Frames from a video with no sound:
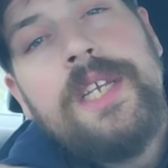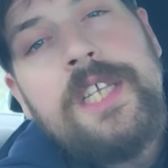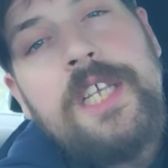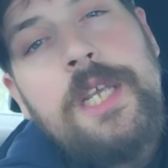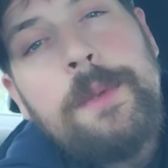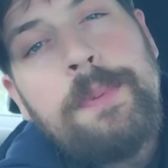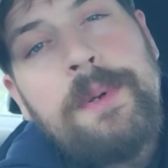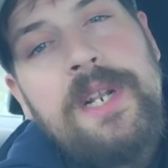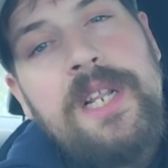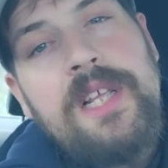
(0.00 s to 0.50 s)

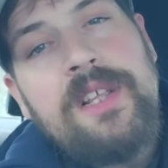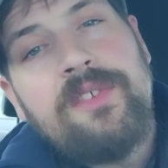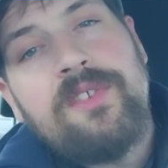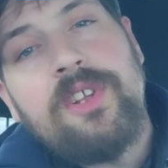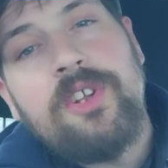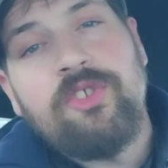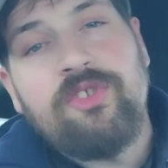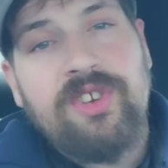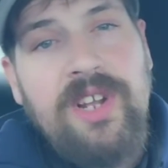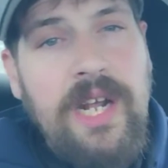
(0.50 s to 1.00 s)
Keep it
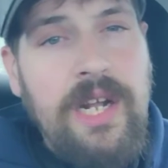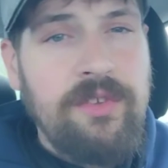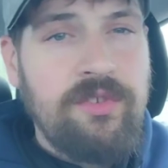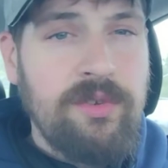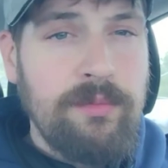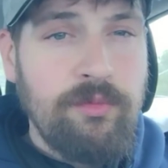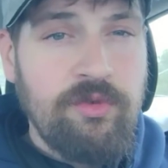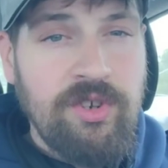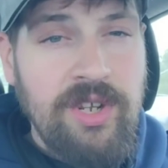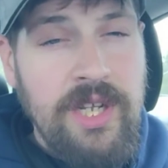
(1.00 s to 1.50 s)
easy and check out
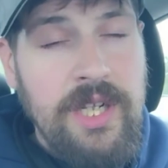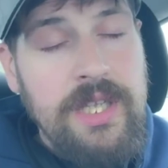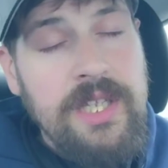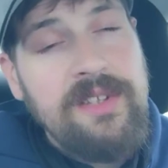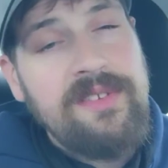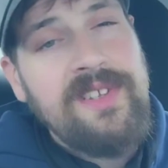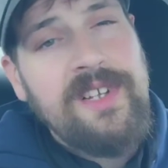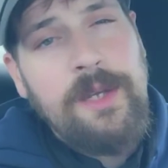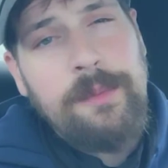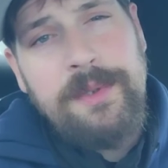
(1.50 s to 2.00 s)
some Jay
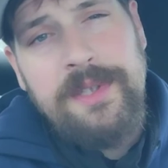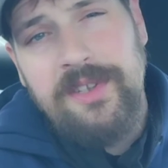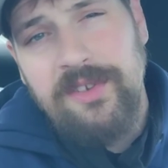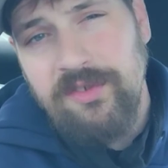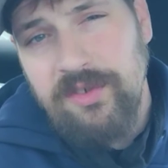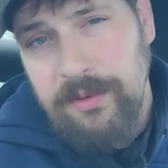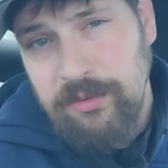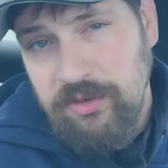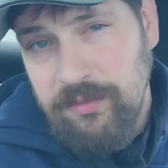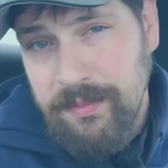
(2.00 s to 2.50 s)
Gleazy. He'll be in the
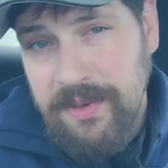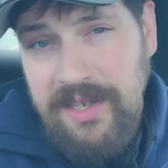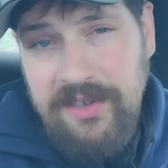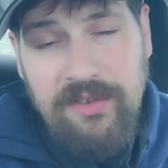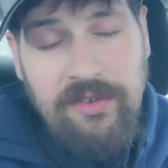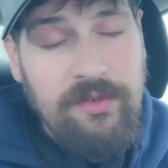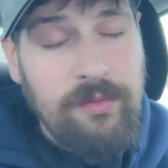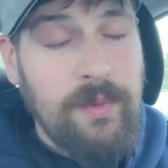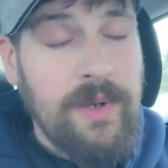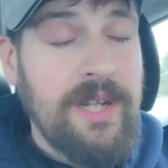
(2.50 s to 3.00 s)
description
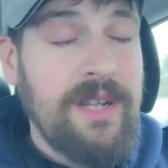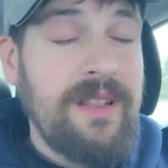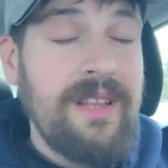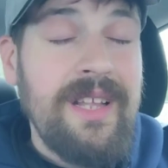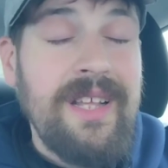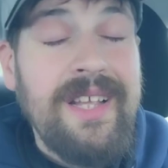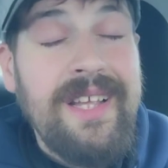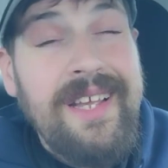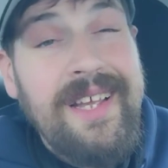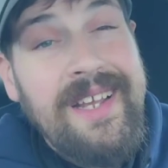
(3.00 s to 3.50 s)
box as well.
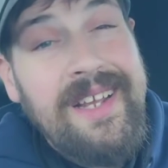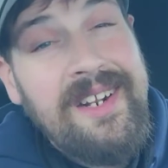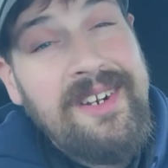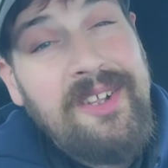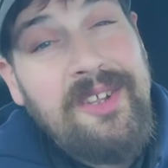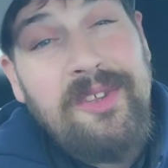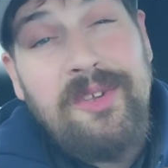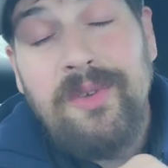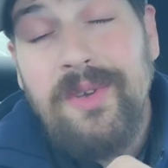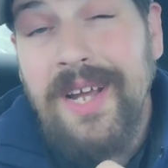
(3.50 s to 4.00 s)

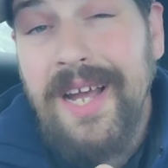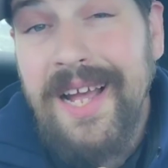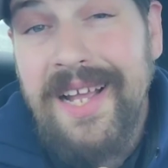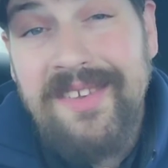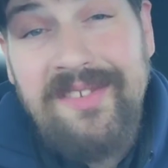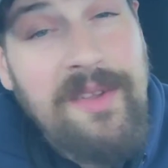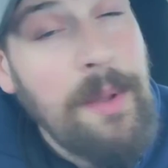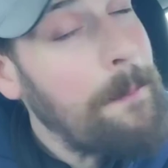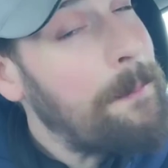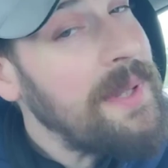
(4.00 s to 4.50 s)
And you
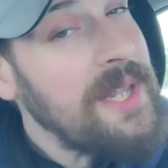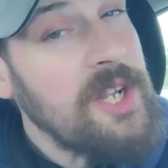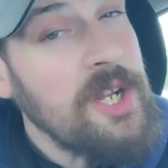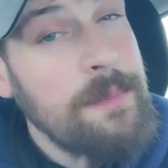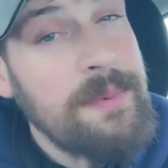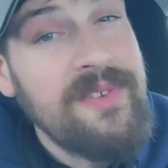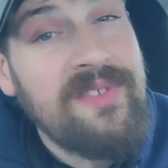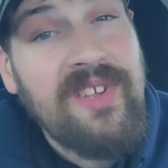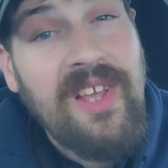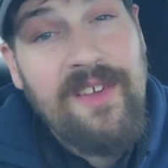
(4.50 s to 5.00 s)
guys, be
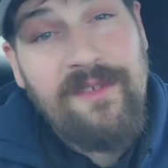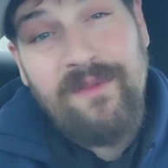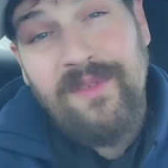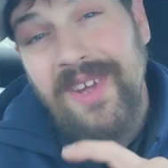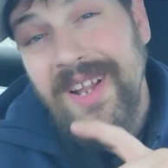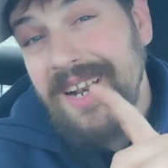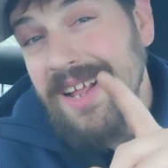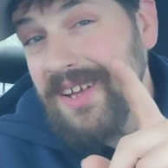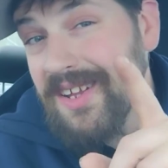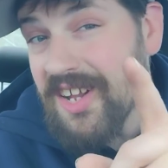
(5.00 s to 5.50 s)
good, be
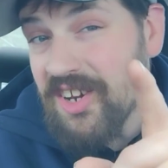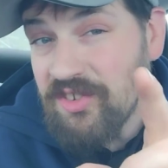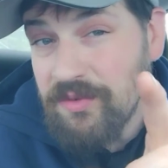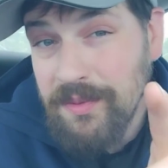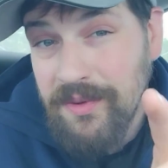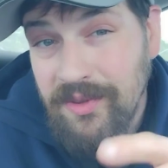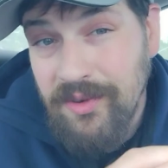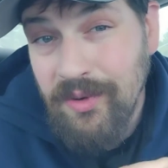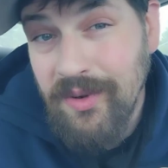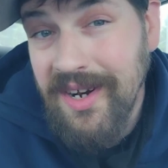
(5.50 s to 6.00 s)
safe. And I'll catch up
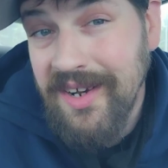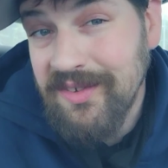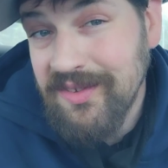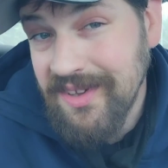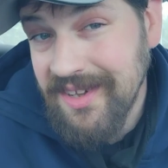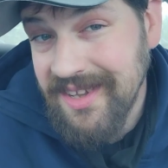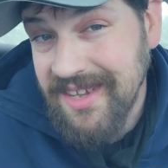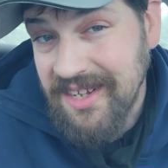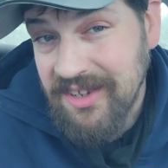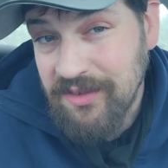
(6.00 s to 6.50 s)
with you guys
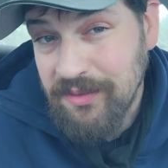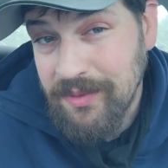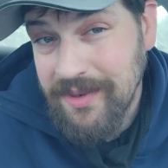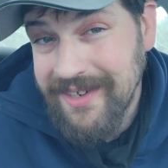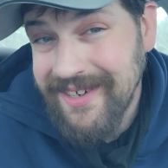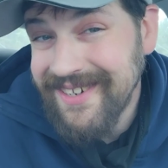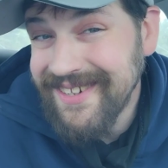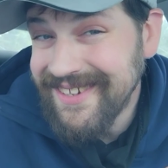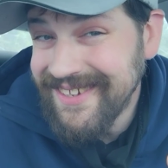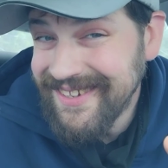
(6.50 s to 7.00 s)
in the next
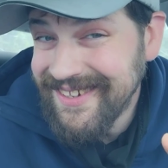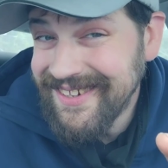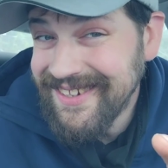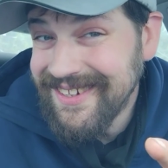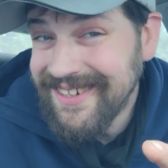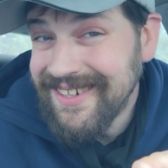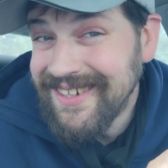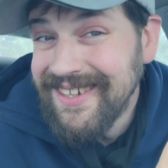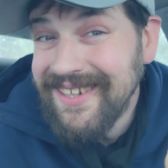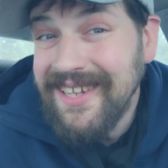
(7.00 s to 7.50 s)
one.
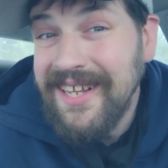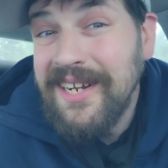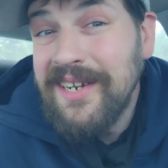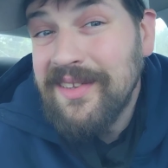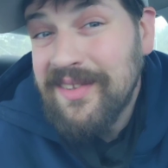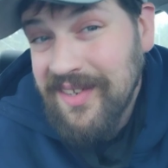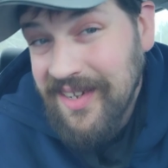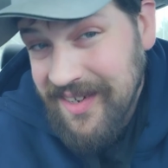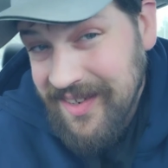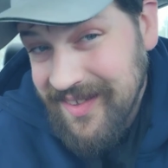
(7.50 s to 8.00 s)

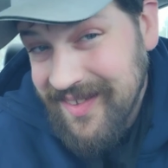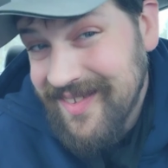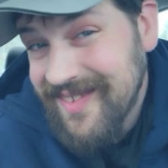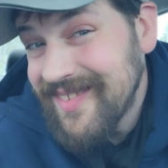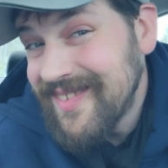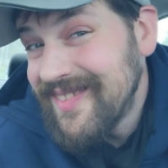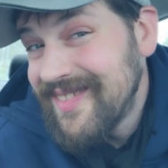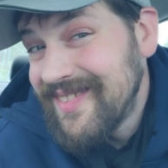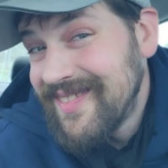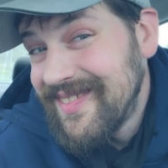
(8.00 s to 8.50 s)
Later, taters.